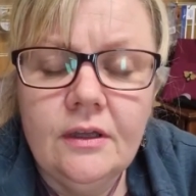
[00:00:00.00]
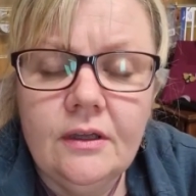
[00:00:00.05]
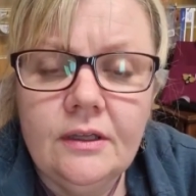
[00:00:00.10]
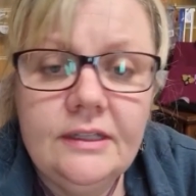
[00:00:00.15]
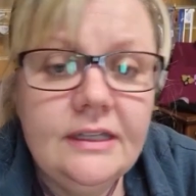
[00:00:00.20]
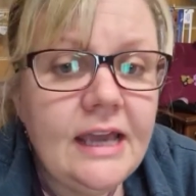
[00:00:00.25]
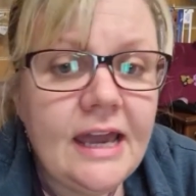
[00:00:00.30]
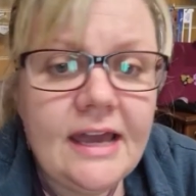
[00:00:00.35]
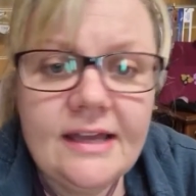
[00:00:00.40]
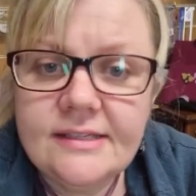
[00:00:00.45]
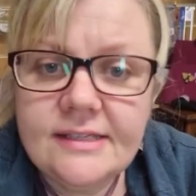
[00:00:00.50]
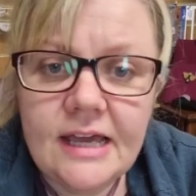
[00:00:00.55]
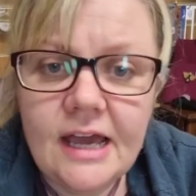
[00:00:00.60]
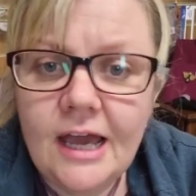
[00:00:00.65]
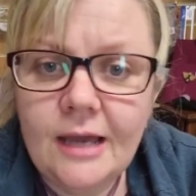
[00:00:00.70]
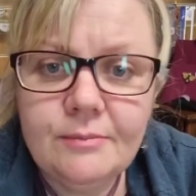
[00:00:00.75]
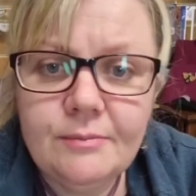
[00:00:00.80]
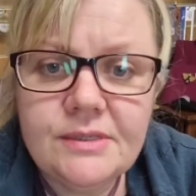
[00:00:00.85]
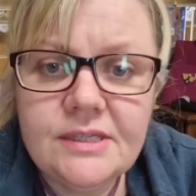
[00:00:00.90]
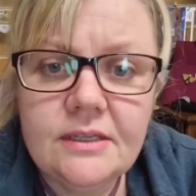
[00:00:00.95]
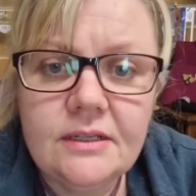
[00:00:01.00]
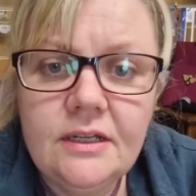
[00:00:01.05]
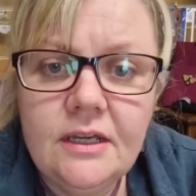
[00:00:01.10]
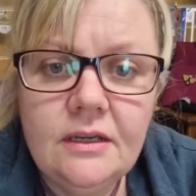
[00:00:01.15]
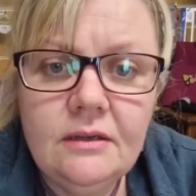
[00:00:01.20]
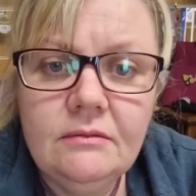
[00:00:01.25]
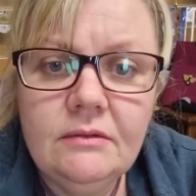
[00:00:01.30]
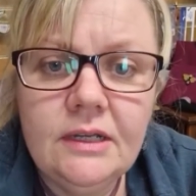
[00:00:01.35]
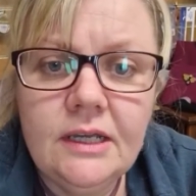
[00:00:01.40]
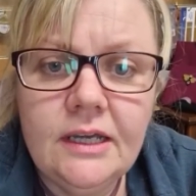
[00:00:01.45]
Yes,
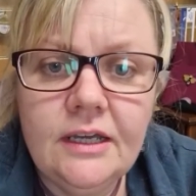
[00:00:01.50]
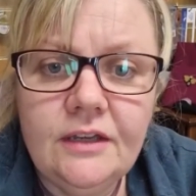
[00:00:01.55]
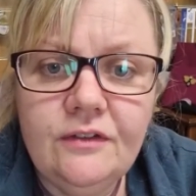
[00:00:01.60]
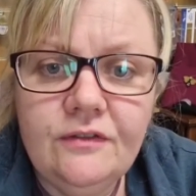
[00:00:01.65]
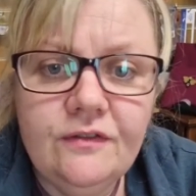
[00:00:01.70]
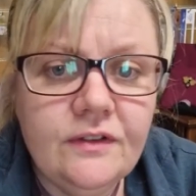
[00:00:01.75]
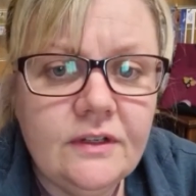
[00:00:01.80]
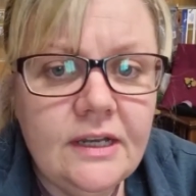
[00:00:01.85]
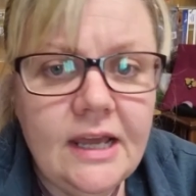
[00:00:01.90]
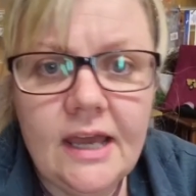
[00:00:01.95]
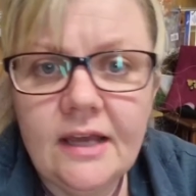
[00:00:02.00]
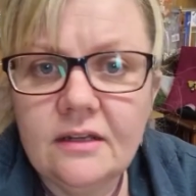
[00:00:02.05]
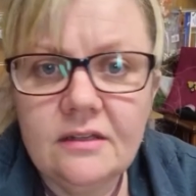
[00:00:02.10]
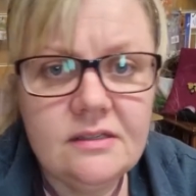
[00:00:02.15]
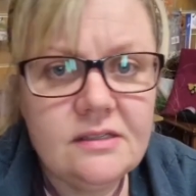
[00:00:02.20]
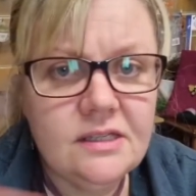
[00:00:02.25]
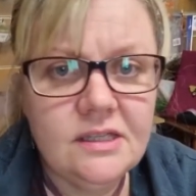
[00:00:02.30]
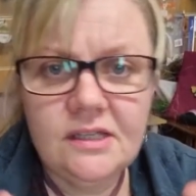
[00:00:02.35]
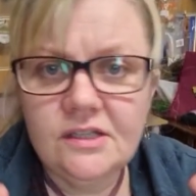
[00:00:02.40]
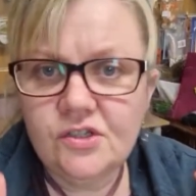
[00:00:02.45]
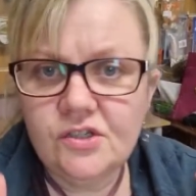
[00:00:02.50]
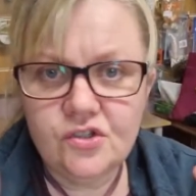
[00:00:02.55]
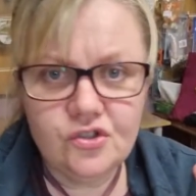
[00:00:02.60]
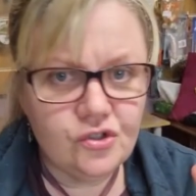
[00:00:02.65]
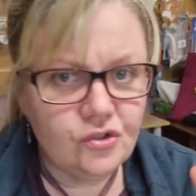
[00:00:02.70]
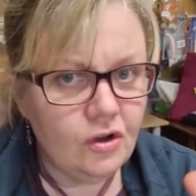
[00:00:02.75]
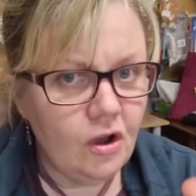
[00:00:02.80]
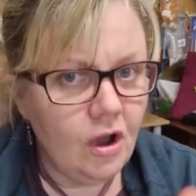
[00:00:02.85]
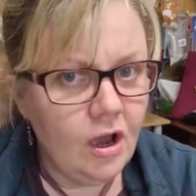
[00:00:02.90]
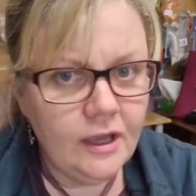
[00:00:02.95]
absolutely. For necklaces,
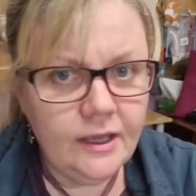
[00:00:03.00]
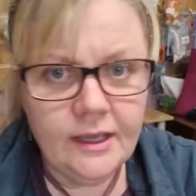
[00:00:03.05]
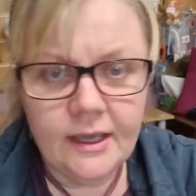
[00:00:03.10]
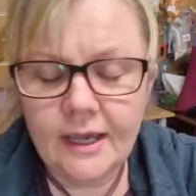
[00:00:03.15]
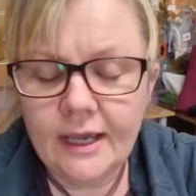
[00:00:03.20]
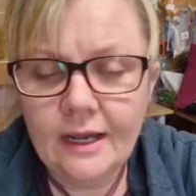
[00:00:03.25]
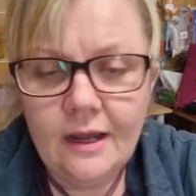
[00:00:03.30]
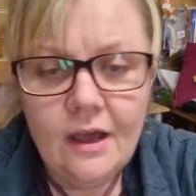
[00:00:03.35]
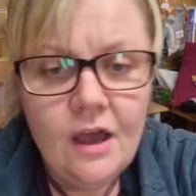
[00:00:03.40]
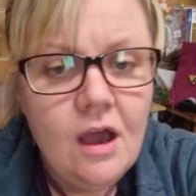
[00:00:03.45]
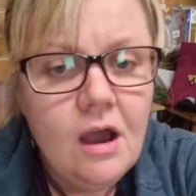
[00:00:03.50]
try it.